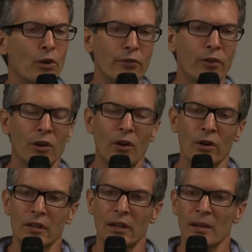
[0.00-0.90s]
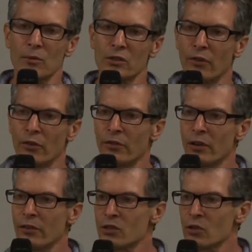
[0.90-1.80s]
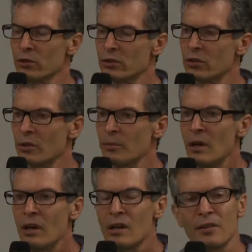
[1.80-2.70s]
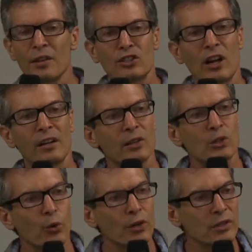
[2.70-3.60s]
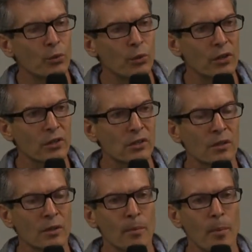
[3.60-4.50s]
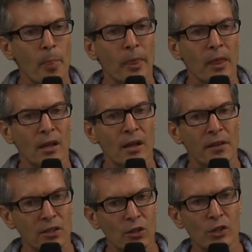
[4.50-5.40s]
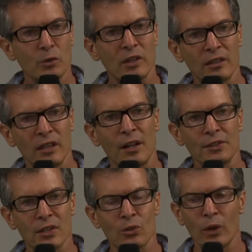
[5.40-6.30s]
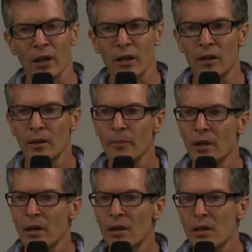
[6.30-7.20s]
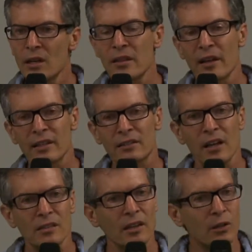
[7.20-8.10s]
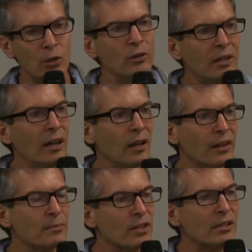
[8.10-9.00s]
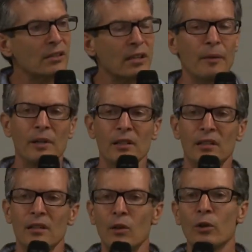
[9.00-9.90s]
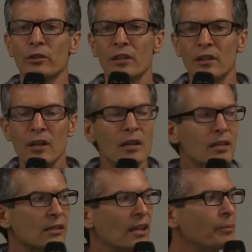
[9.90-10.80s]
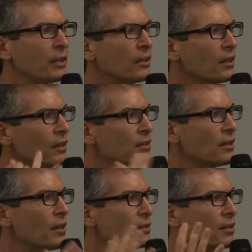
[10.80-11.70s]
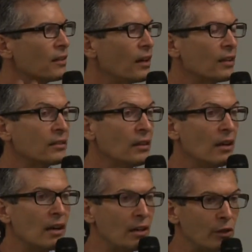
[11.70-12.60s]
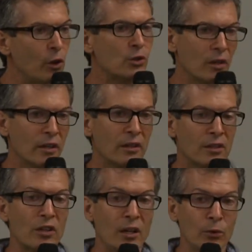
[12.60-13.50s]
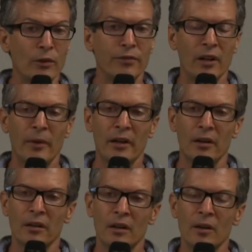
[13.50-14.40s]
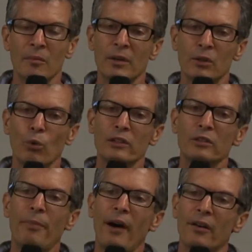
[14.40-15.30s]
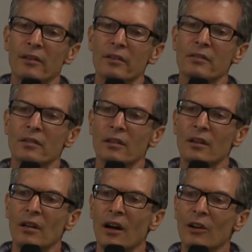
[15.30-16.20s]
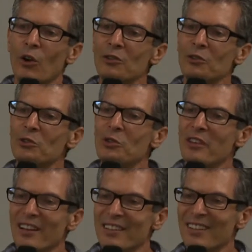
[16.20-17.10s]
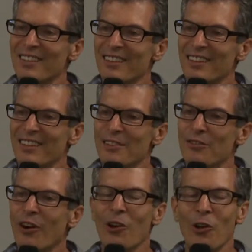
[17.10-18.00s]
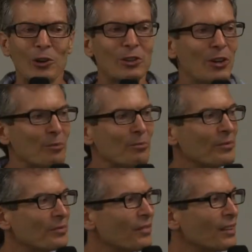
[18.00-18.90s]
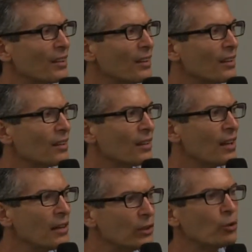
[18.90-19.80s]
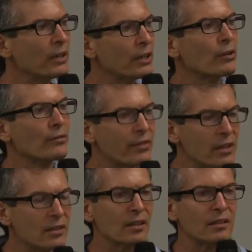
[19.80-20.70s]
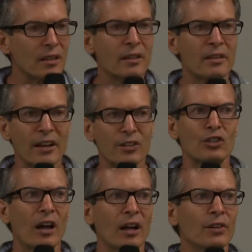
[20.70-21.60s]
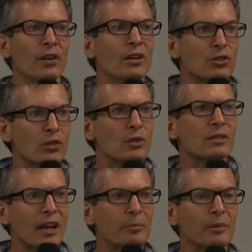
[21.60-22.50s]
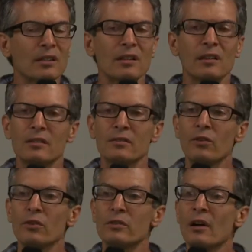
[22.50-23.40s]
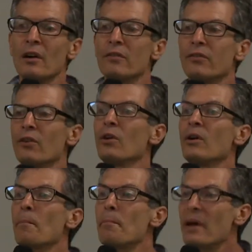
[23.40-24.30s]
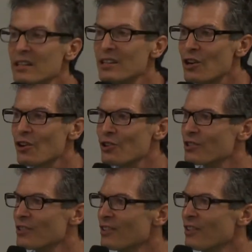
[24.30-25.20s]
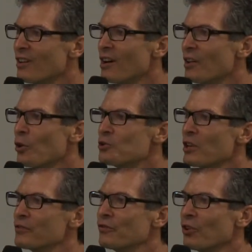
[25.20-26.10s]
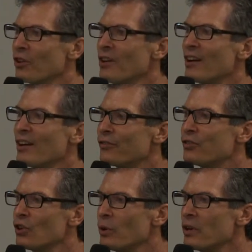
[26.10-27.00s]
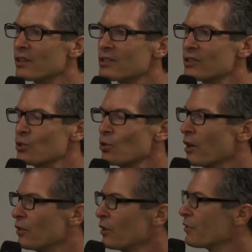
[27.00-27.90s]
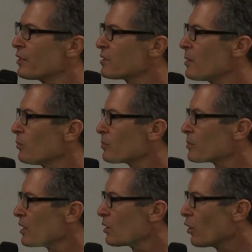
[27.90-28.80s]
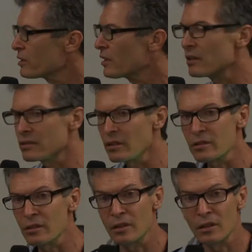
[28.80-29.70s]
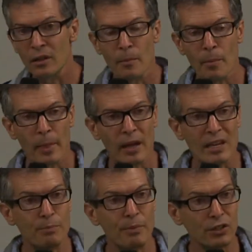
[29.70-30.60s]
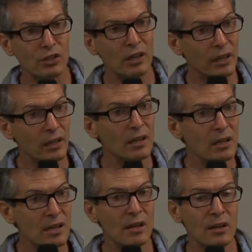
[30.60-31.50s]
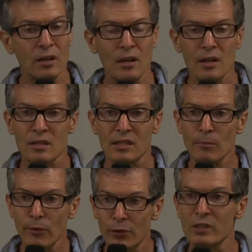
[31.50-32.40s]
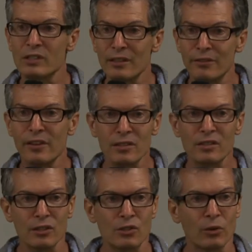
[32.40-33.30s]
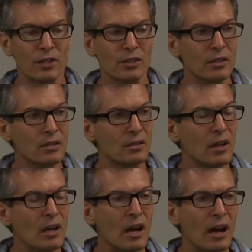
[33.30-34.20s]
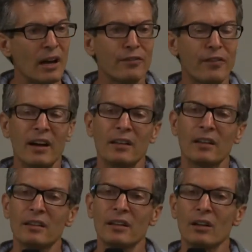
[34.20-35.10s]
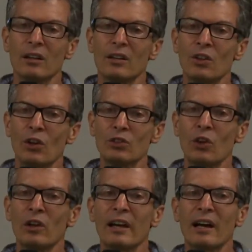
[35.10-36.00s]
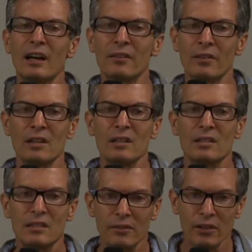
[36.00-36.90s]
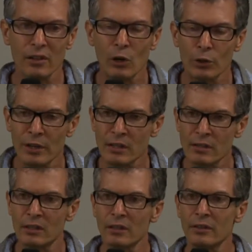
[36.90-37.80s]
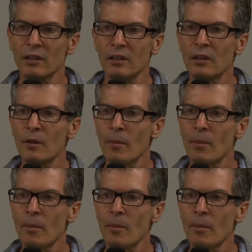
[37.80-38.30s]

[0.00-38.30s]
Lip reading: work for a long time, or for a very short term, and the child gets worse and worse. And this goes with adults as well. In that case, I could tell them, just stop eating gluten, stop eating this and this and that, and usually the child will feel better. But what parents are going to do that for a long term? They need to be convinced that their child should stop eating these foods for many years, and not just for a few weeks just to get rid of the symptoms. In those cases, especially in some of those severe situations, I find that they not only have severe gluten sensitivity